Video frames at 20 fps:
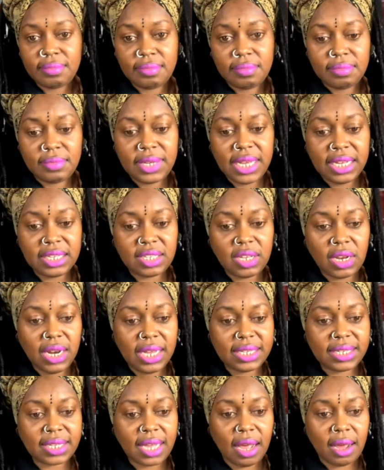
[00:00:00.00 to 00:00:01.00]
Now, so
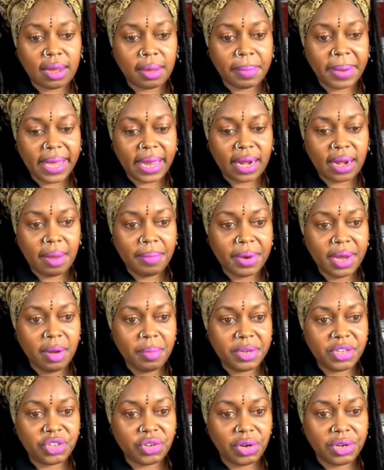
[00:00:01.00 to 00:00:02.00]
let's talk about it. I'm going to
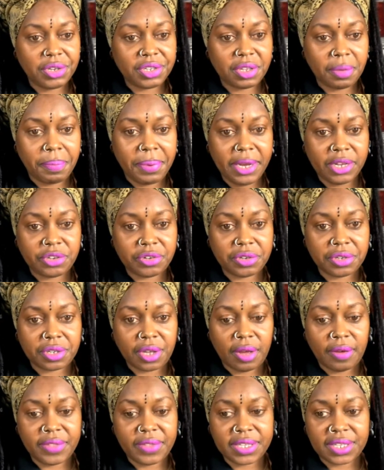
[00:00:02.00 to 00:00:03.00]
be showing you some pictures
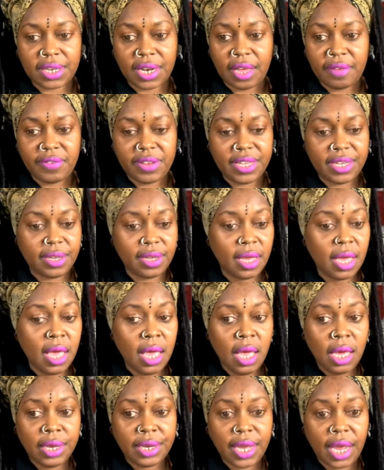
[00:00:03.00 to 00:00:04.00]
of this lovely
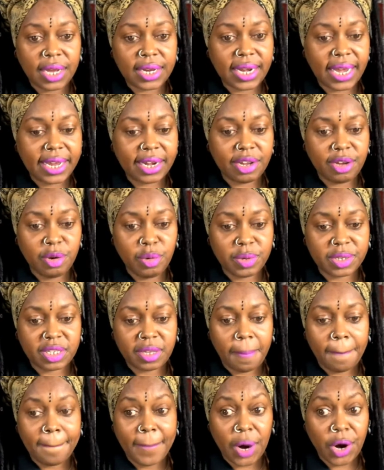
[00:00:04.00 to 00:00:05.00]
young lady who was
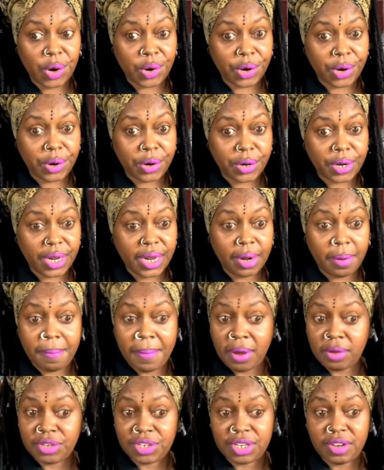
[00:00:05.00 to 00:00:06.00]
murdered in a
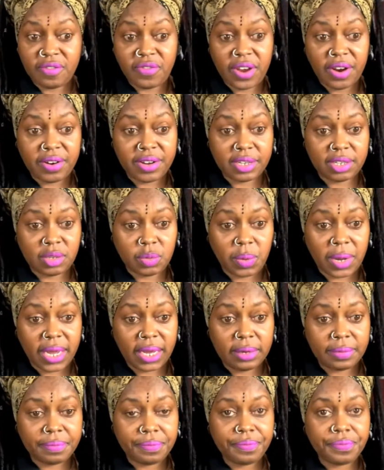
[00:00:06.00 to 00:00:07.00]
most nefarious way.
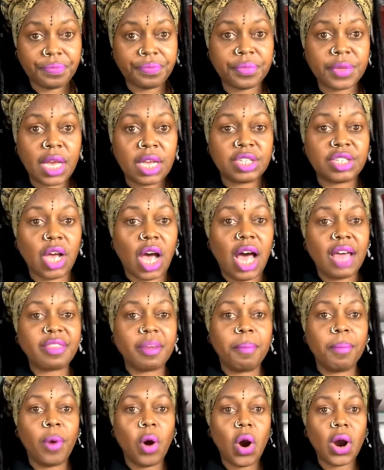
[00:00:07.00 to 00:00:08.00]
So on the
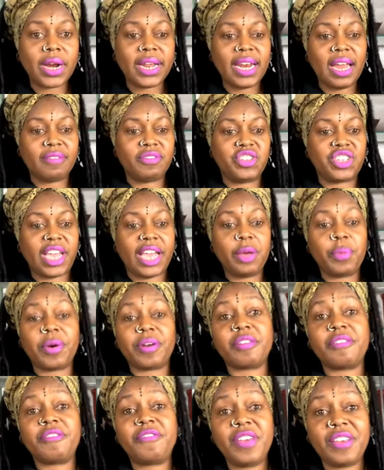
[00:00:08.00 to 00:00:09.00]
morning of January
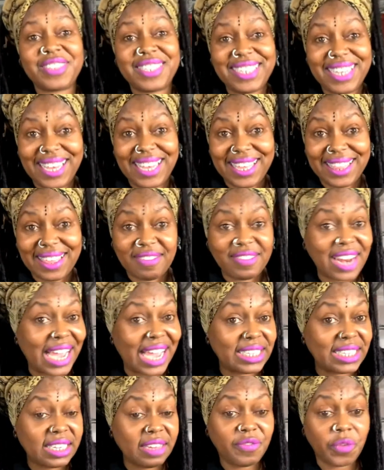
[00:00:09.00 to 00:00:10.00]
the 15th of
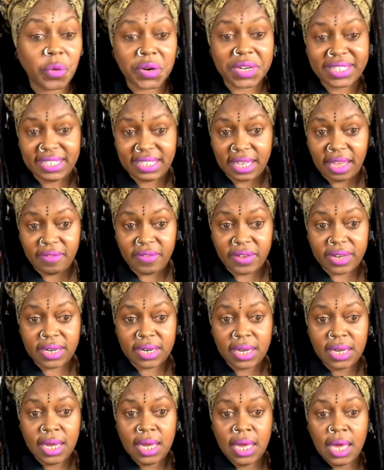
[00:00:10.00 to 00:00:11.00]
1947,
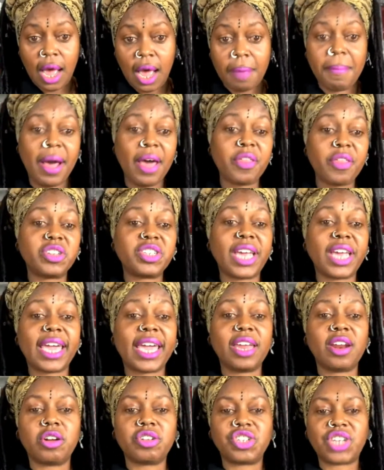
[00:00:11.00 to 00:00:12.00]
a mother
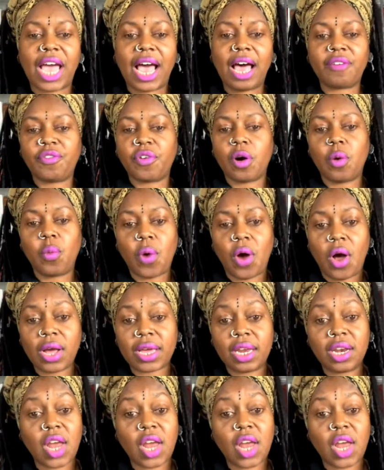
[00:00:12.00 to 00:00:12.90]
taking her child for a walk in